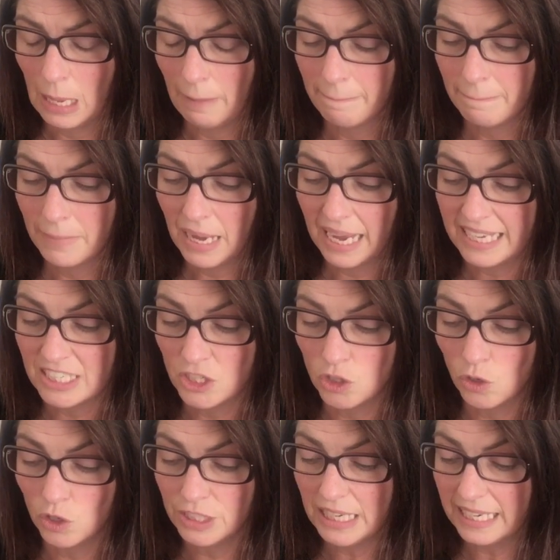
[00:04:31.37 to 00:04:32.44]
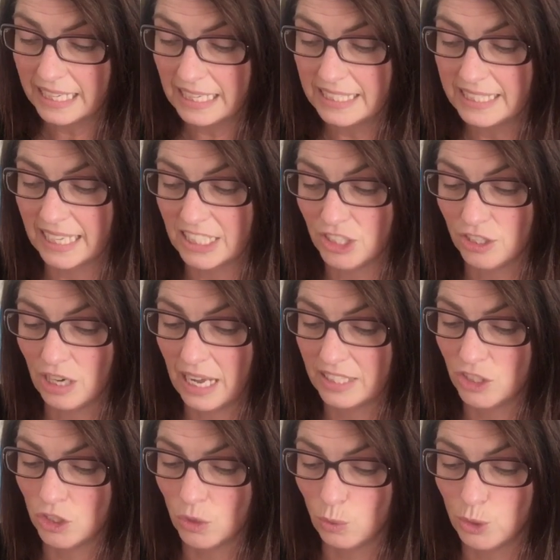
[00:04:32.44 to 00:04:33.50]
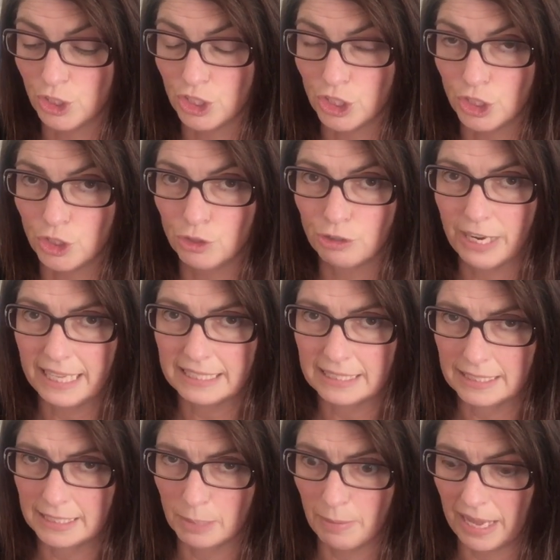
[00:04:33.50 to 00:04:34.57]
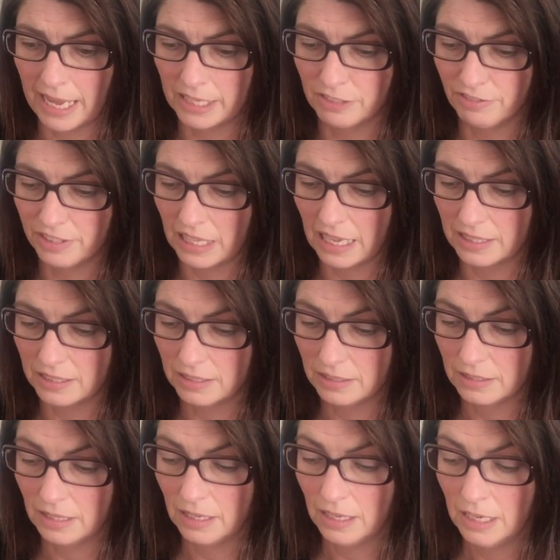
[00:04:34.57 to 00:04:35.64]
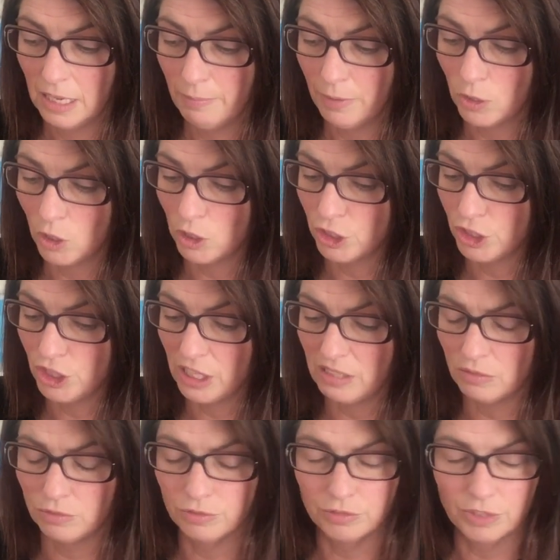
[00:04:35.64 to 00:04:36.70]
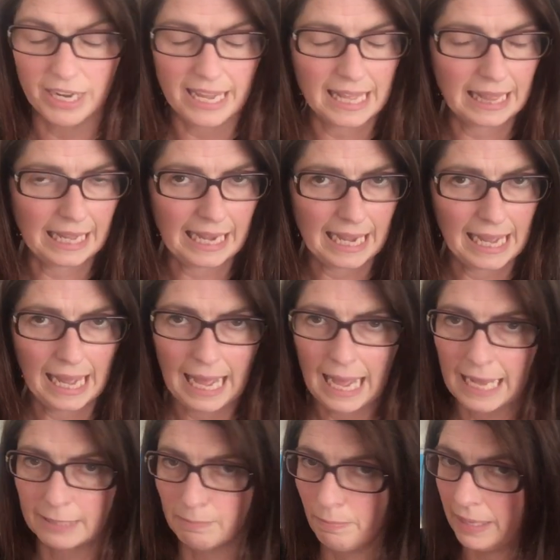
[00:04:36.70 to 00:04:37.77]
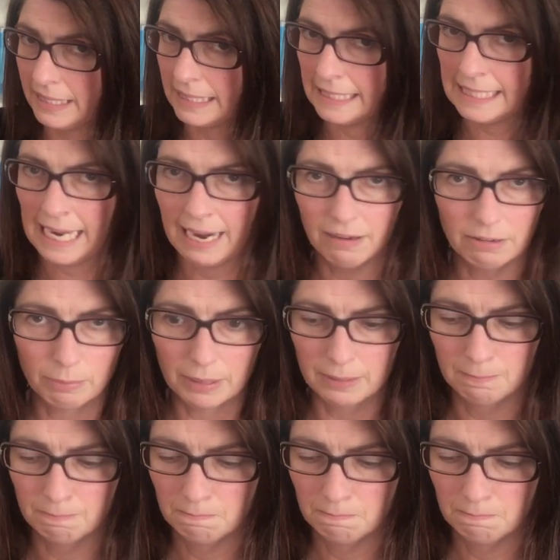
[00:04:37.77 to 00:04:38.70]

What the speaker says: My naughty little sister had to go straight to bed for that, because she really had been terrible.